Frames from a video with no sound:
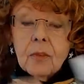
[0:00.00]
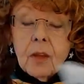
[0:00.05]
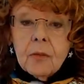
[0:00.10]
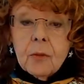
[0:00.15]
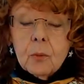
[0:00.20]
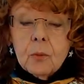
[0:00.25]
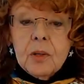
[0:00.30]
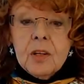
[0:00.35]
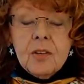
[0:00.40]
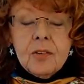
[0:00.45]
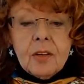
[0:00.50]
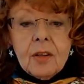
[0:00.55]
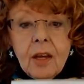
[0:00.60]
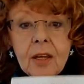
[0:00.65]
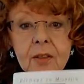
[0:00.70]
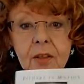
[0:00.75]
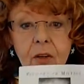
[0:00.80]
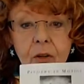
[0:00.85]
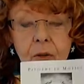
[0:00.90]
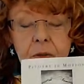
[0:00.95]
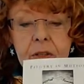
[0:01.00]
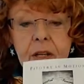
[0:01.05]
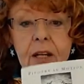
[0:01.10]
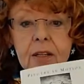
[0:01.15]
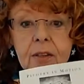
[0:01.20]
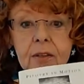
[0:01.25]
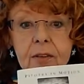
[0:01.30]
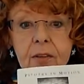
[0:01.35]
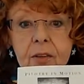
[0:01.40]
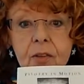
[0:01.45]
And the reason I
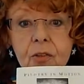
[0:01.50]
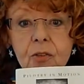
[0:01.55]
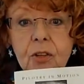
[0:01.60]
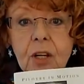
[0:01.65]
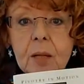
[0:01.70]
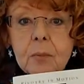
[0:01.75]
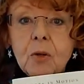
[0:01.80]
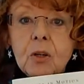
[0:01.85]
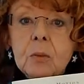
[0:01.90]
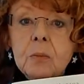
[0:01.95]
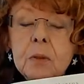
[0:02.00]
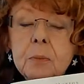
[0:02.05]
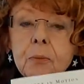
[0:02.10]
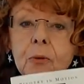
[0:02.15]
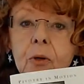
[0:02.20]
created this, and I'm going to be